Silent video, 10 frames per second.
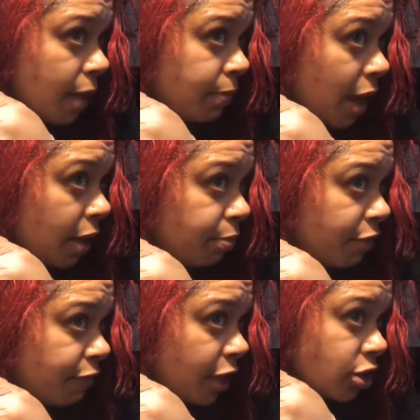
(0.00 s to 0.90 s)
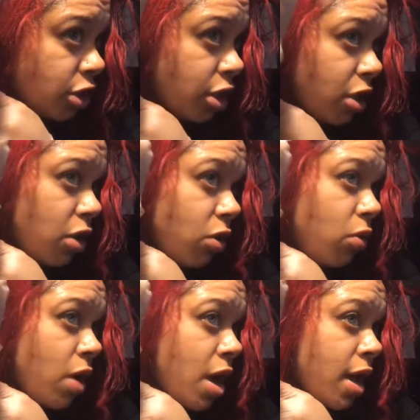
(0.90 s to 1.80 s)
I'm not a
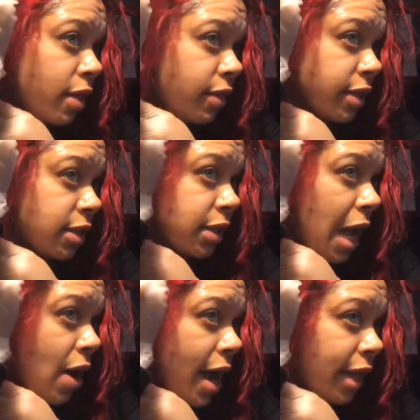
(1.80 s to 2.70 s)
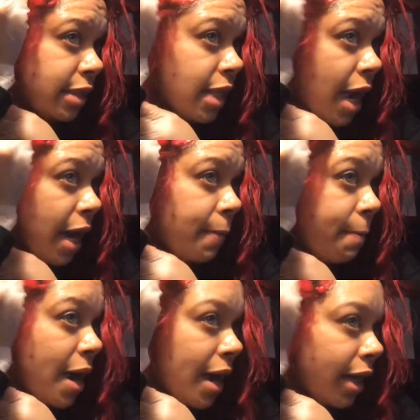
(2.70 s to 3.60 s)
professional. This is how I dye
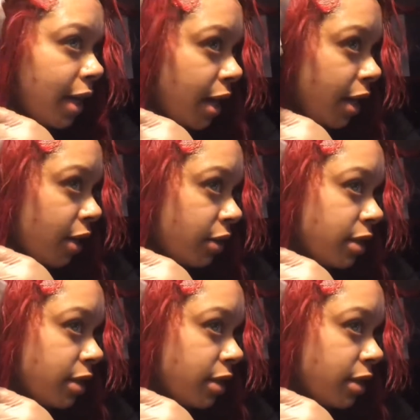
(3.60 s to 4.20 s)
my hair.